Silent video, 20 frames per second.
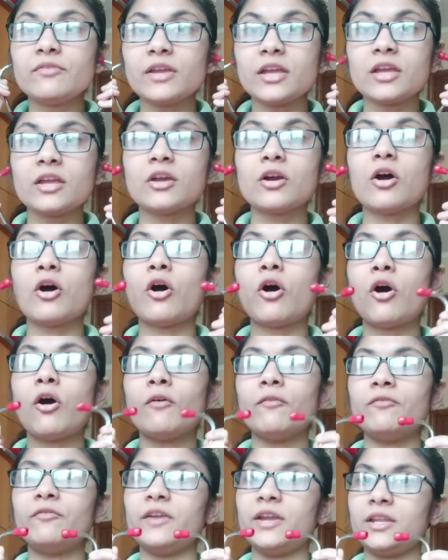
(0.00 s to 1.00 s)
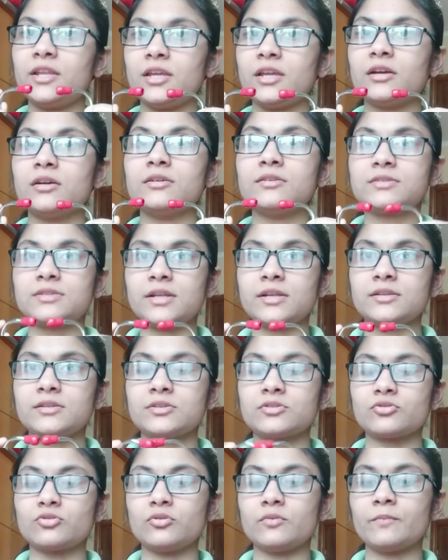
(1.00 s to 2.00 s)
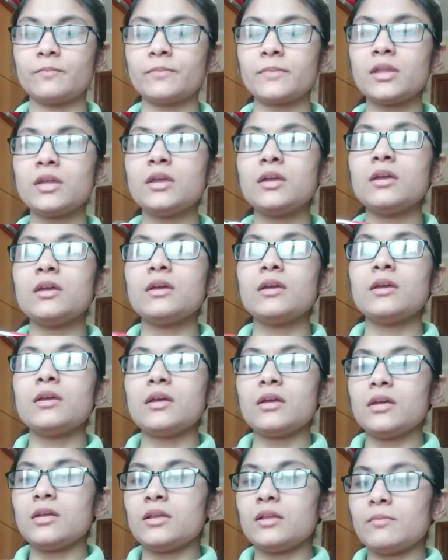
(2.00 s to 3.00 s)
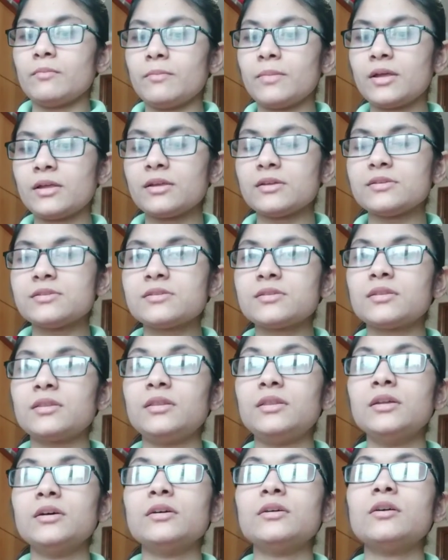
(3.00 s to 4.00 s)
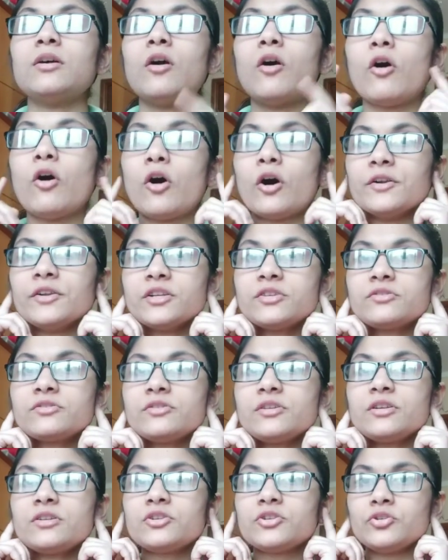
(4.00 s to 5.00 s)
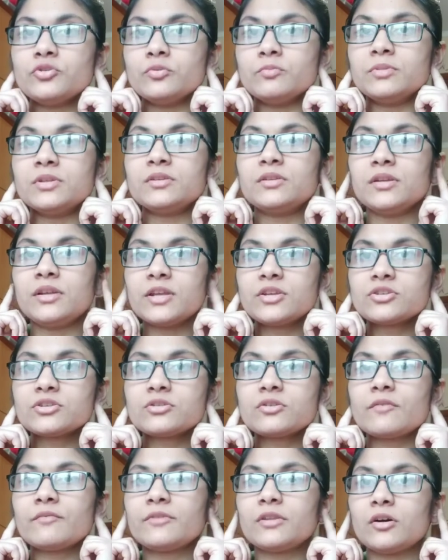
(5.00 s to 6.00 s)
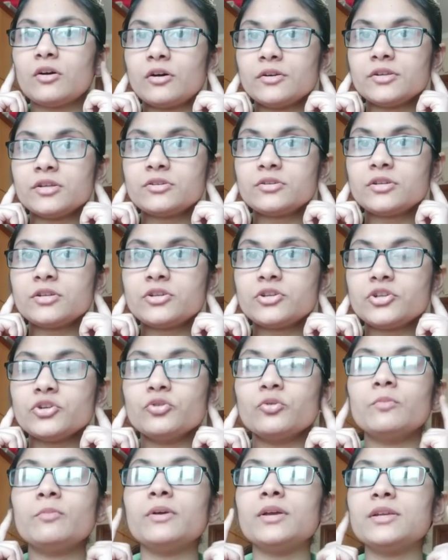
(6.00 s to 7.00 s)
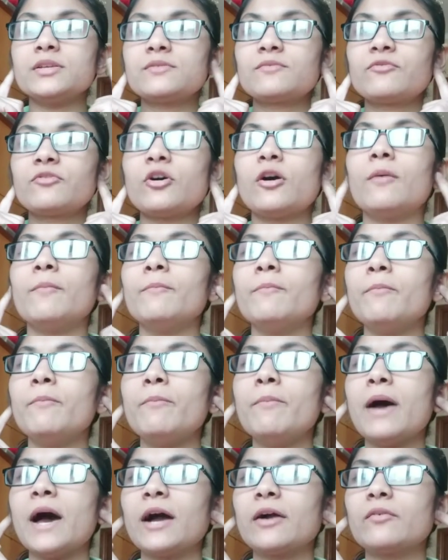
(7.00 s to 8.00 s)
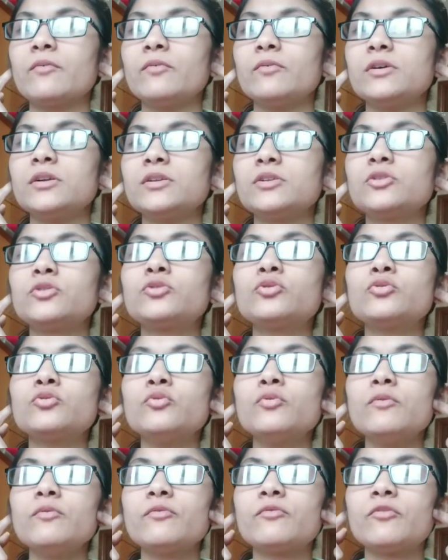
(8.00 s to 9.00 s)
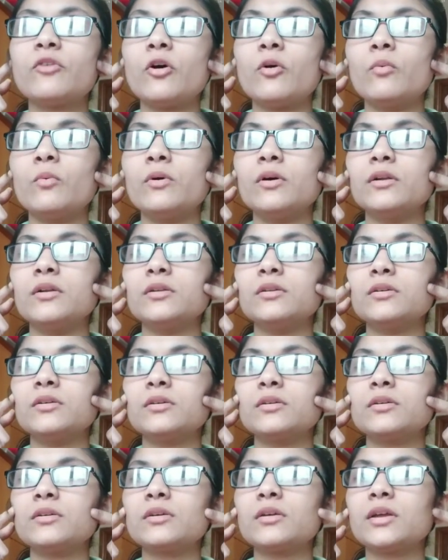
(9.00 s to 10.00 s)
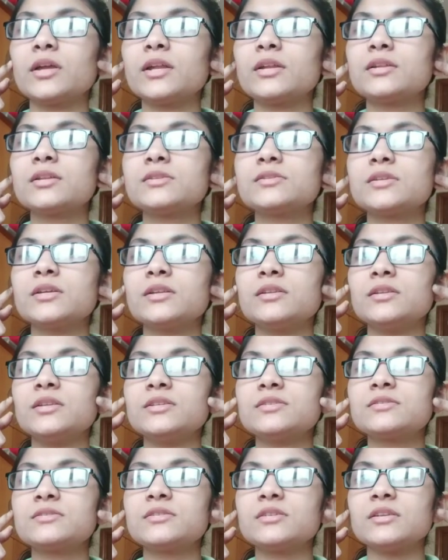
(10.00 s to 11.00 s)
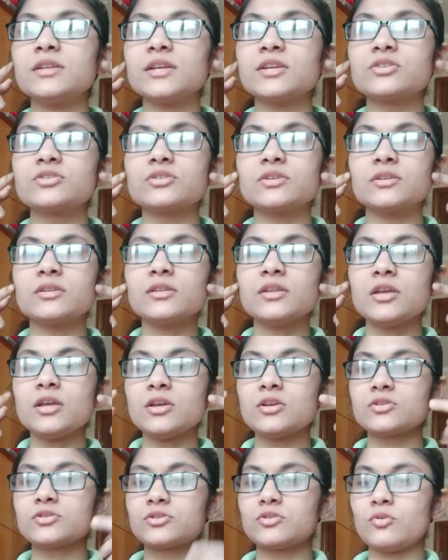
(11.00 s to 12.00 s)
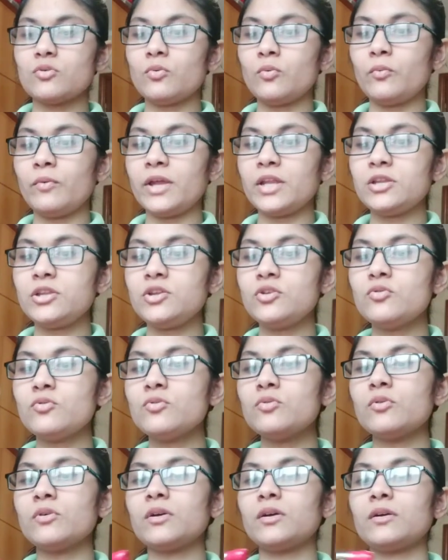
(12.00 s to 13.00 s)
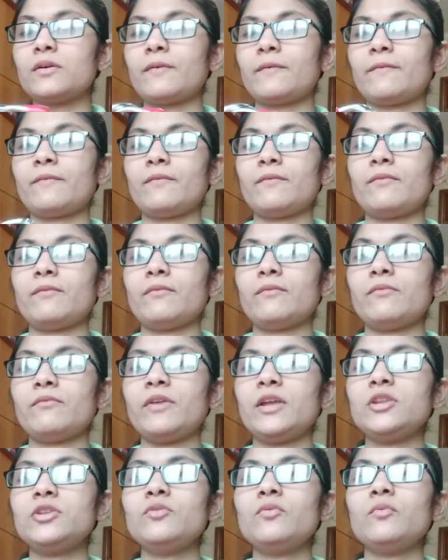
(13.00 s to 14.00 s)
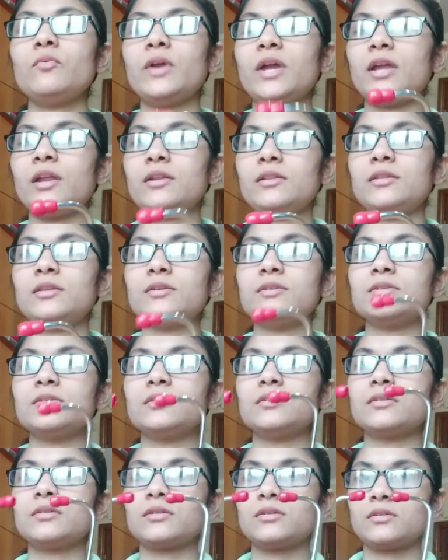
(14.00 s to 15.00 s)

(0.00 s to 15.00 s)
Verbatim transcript: way of wearing a stethoscope? Because the auditory tube, the direction of the auditory tube is from backward to forward. It is in this direction. So when you when you wear the